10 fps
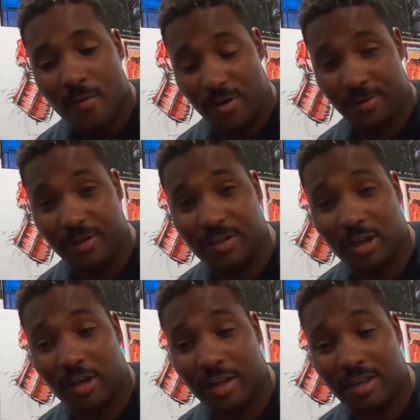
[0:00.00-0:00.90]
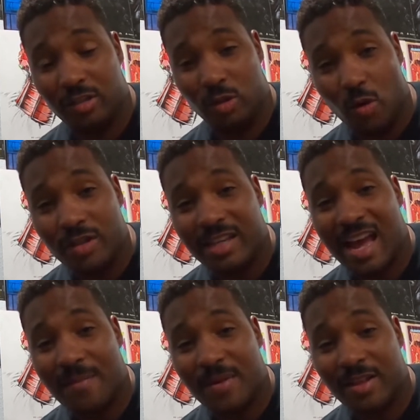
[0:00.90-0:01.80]
when a restock is going to
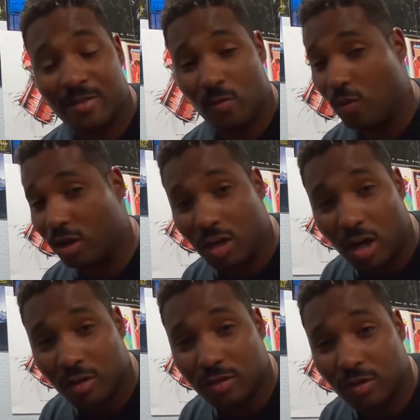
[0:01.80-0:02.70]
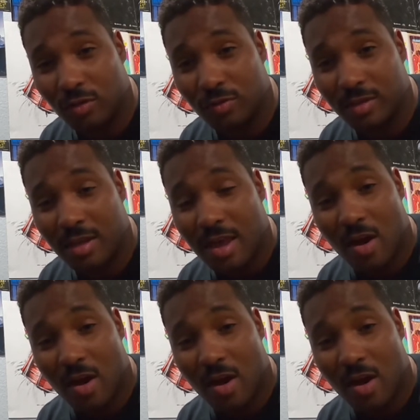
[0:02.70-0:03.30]
happen, what consoles,